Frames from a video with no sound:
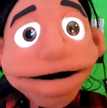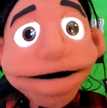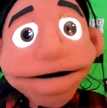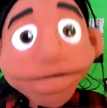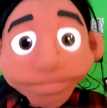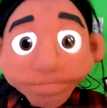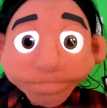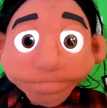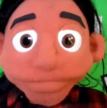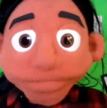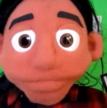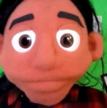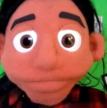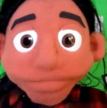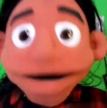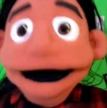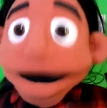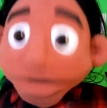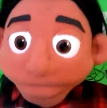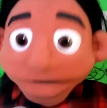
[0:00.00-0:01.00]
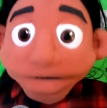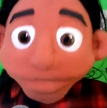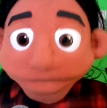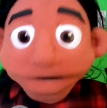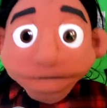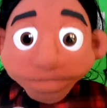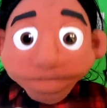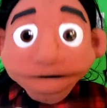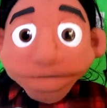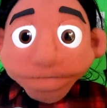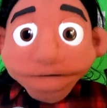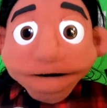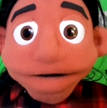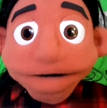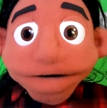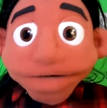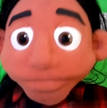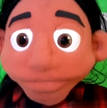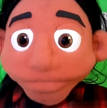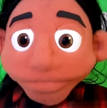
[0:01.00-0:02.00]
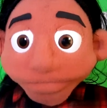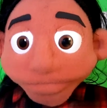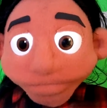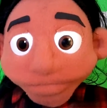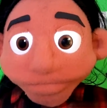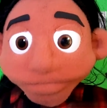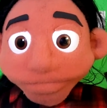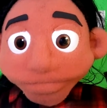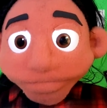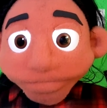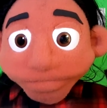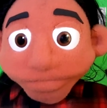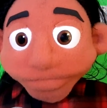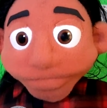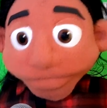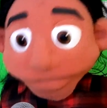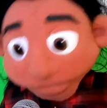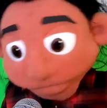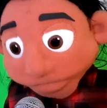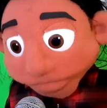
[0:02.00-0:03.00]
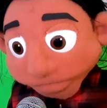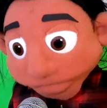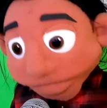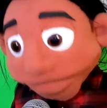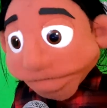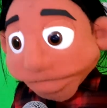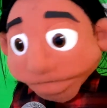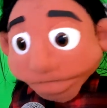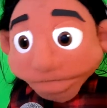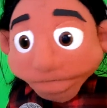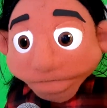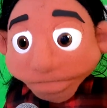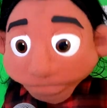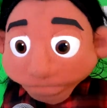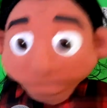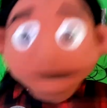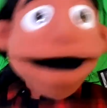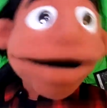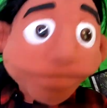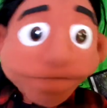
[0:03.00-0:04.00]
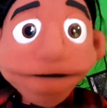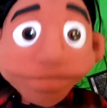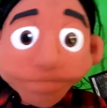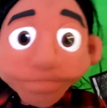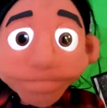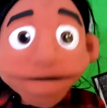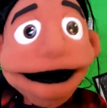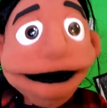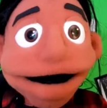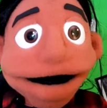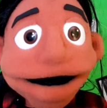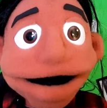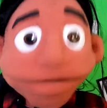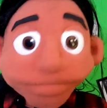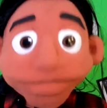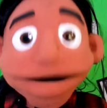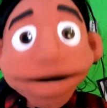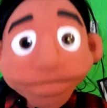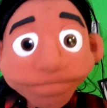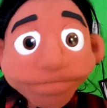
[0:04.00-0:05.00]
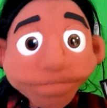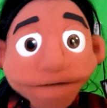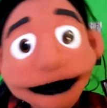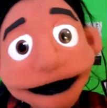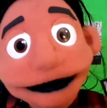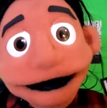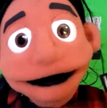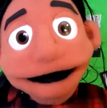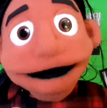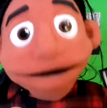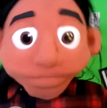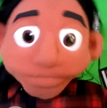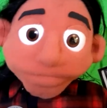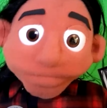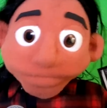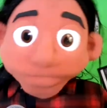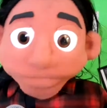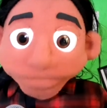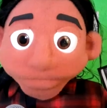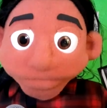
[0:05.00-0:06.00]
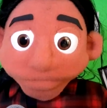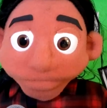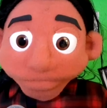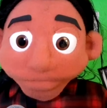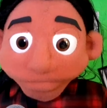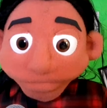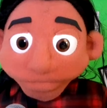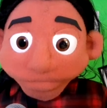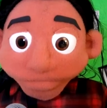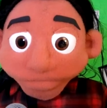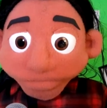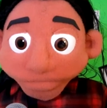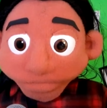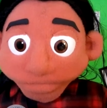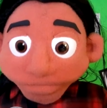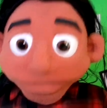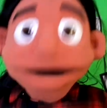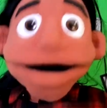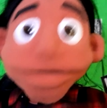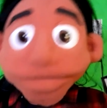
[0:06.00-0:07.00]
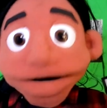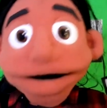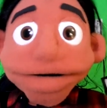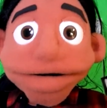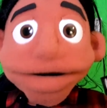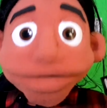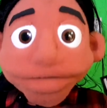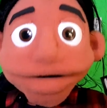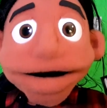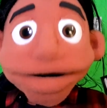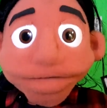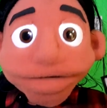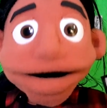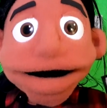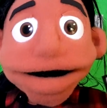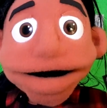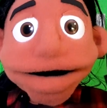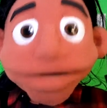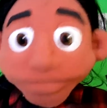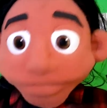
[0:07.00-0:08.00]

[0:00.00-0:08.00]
you. You're going to get that promotion. Going to get the raise at the job. Your boss is going to say,